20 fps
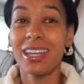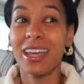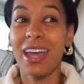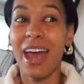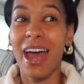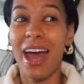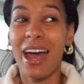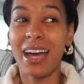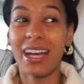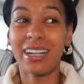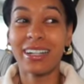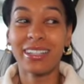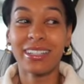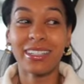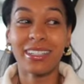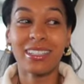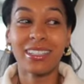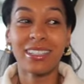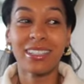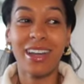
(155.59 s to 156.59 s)

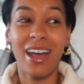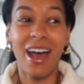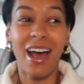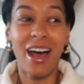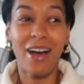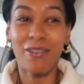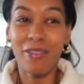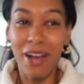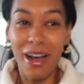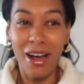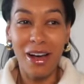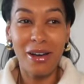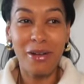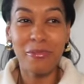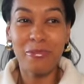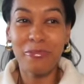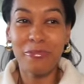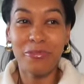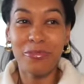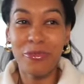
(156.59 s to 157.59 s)
And I've got
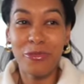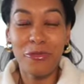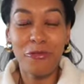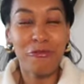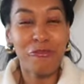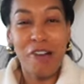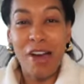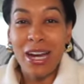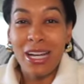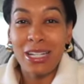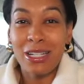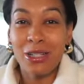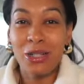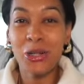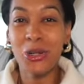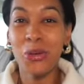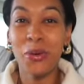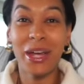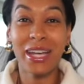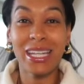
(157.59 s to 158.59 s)
friends
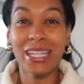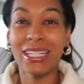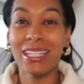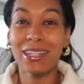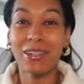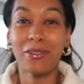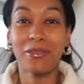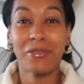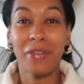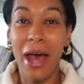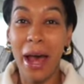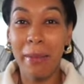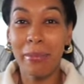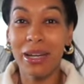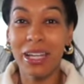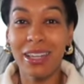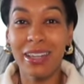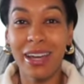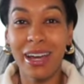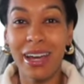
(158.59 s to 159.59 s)
who I consider
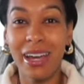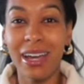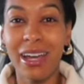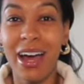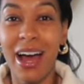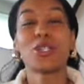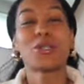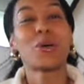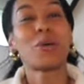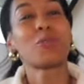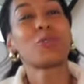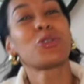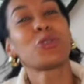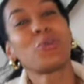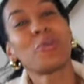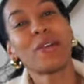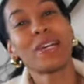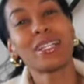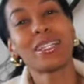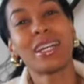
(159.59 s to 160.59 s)
family there. So I'm
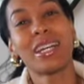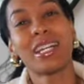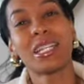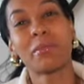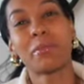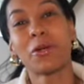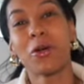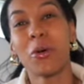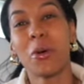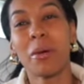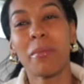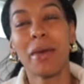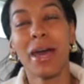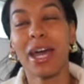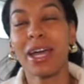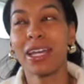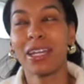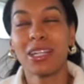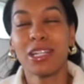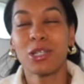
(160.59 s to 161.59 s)
super excited to be going
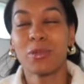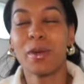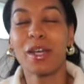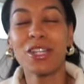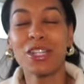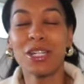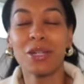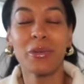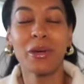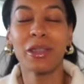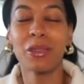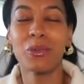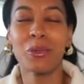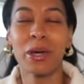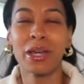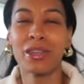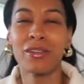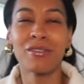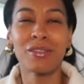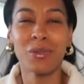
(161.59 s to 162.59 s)
back, and especially when the
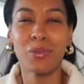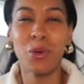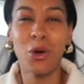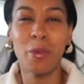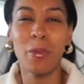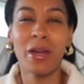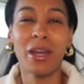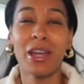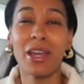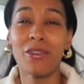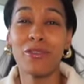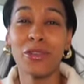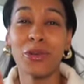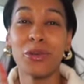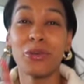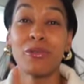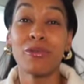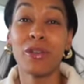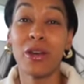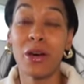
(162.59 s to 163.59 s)
weather is warmer. If
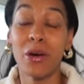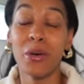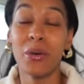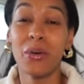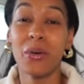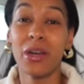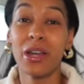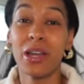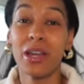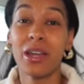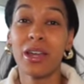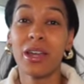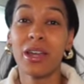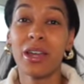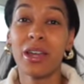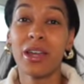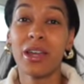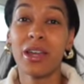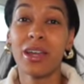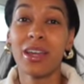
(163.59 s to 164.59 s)
you know,
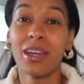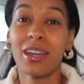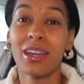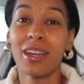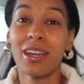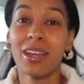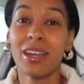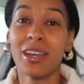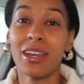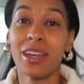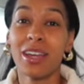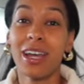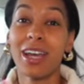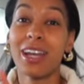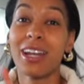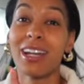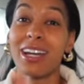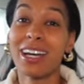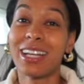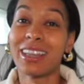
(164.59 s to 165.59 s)

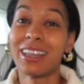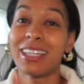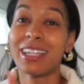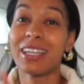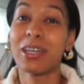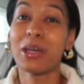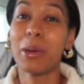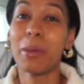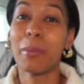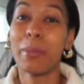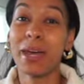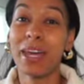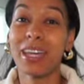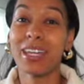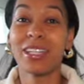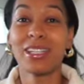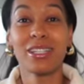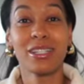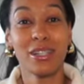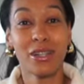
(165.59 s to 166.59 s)
nothing
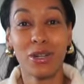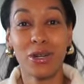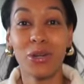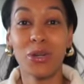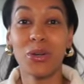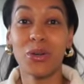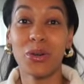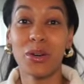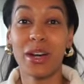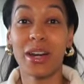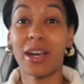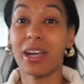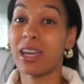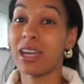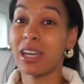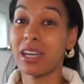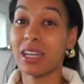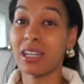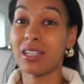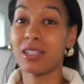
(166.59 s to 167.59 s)
compares to New York
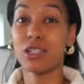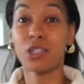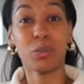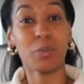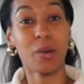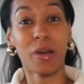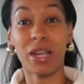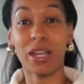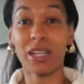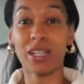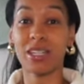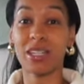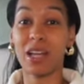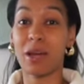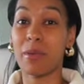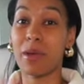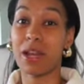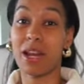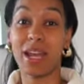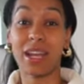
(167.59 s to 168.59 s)
spring and
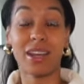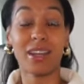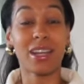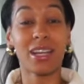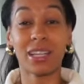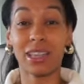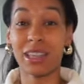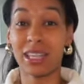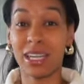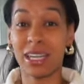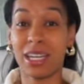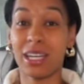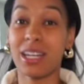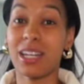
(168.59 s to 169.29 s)
summer, like nothing.